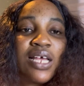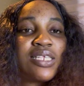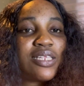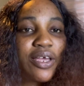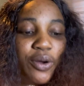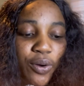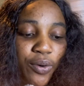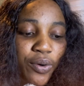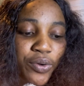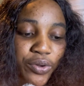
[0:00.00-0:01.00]
stay
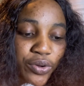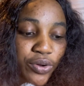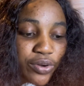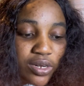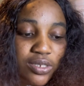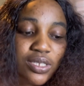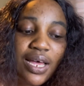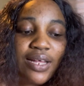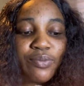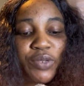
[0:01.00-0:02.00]
curious
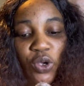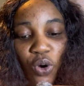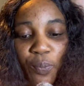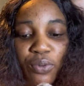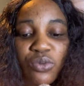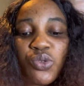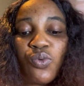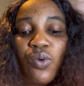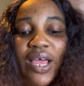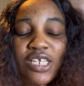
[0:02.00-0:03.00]
and be open
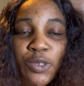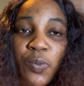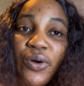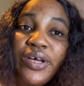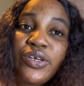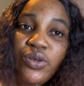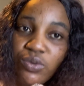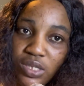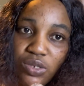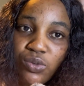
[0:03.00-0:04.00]
to exploring new
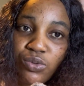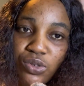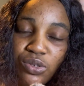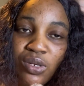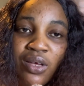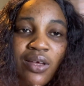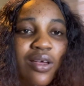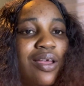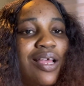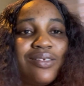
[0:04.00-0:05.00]
tools.
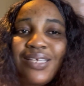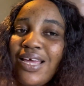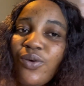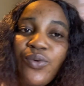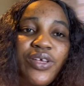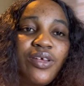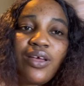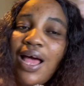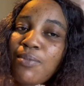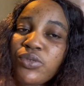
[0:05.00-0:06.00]
Especially,
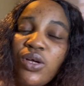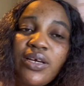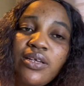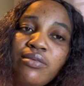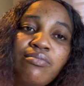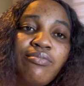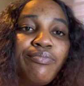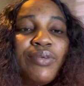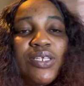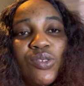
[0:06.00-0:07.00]
I'm talking
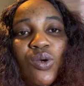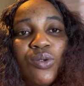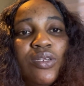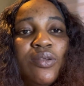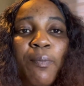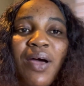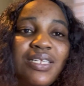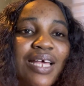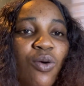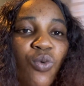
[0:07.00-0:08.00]
based on the
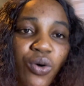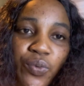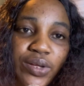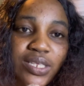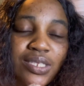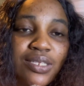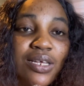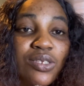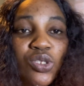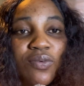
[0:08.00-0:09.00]
part I work with,
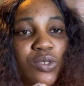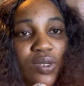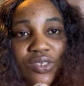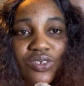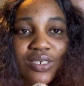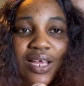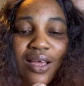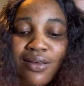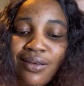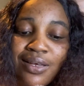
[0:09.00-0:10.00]
software
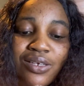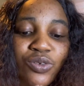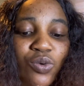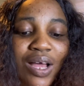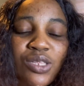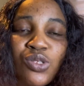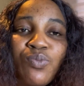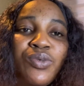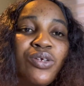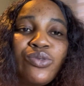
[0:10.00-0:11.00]
engineer. You have to
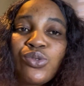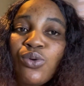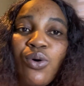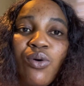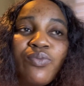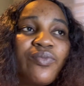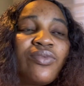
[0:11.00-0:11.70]
be so,